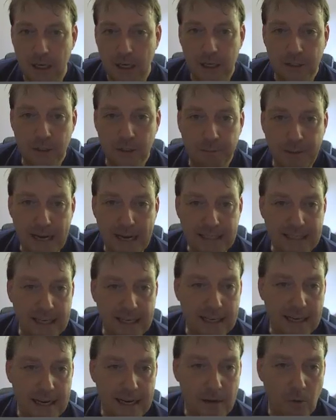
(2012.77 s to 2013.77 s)
So
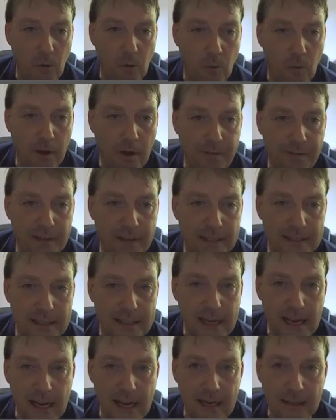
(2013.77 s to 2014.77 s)
basically what this
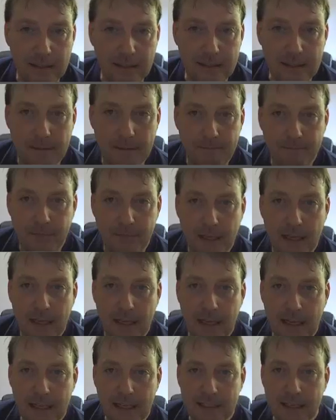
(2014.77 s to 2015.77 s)
is,
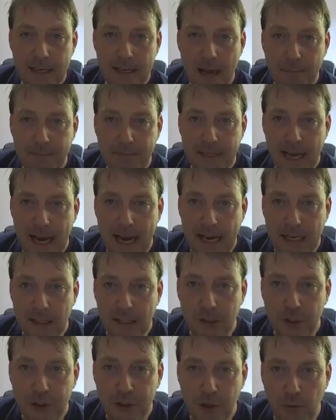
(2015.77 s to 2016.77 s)
it's an update
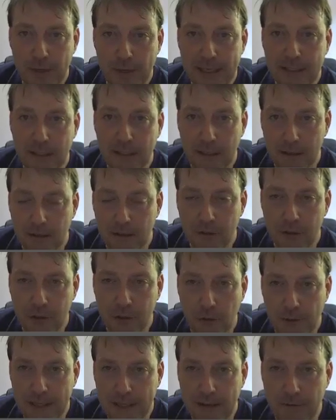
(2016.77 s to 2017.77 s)
showing
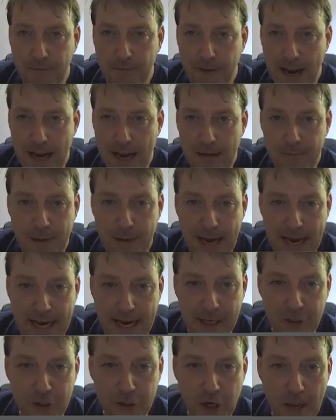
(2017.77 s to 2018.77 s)
the fan
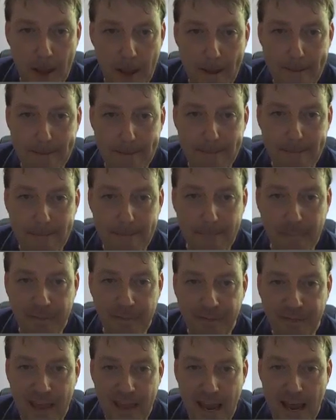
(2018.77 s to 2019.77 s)
page,
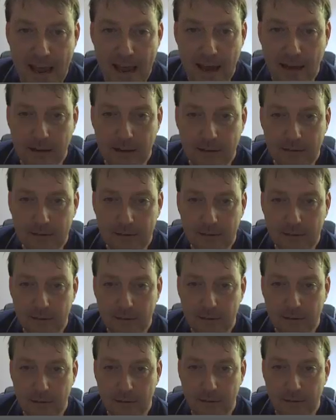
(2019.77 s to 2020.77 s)
but then
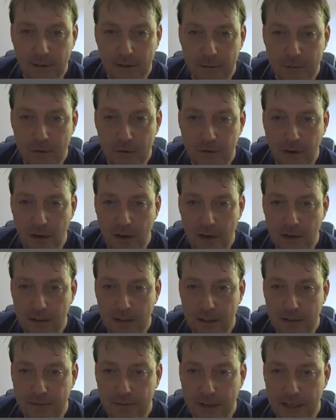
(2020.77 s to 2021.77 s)
I move along
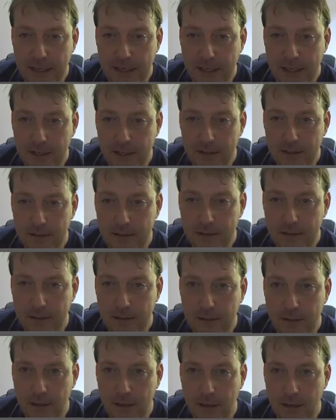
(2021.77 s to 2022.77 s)
this video,
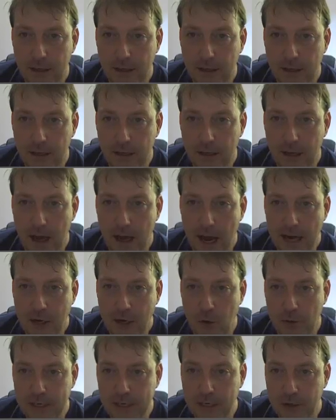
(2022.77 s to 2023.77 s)
I
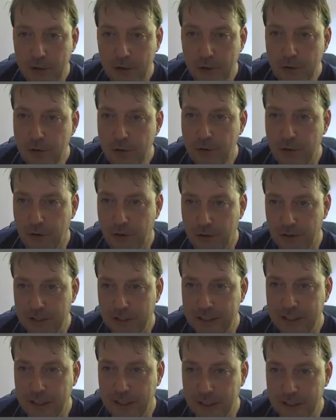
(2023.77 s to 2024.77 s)
go into Google,
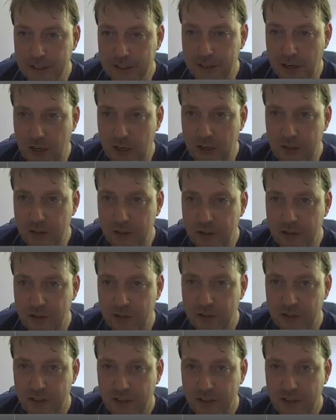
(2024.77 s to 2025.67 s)
into the search,